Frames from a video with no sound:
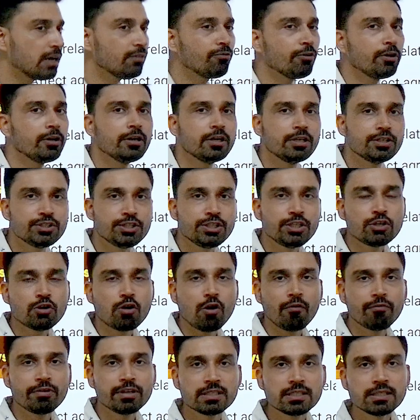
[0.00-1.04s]
for energy,
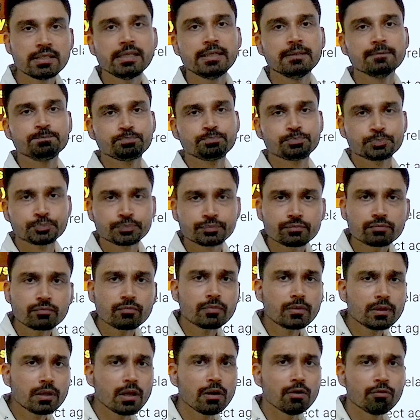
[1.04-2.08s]
obviously,
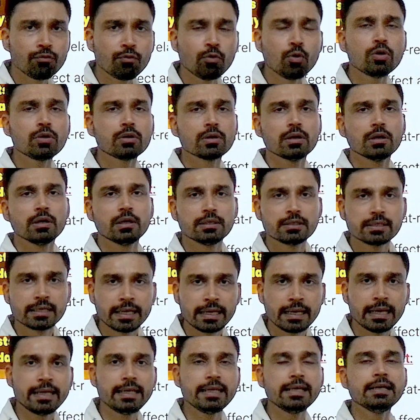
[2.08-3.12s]
for
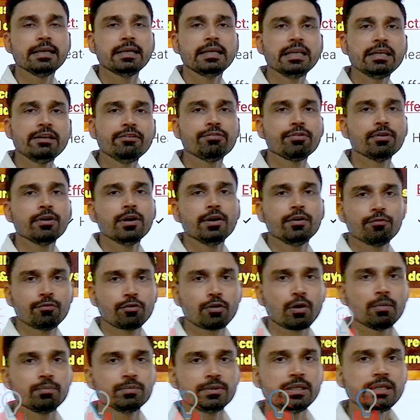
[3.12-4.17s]
getting relief
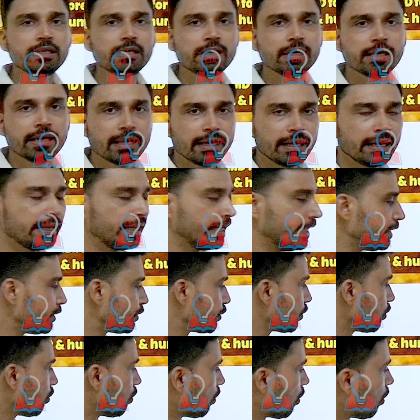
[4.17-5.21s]
from the heat
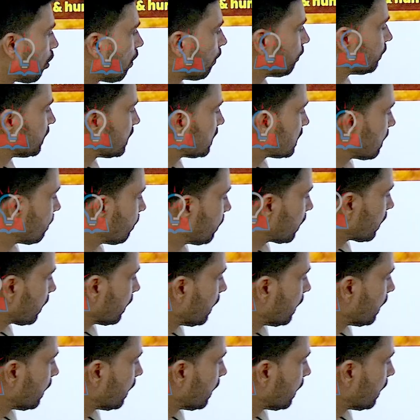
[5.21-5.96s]
of the summer.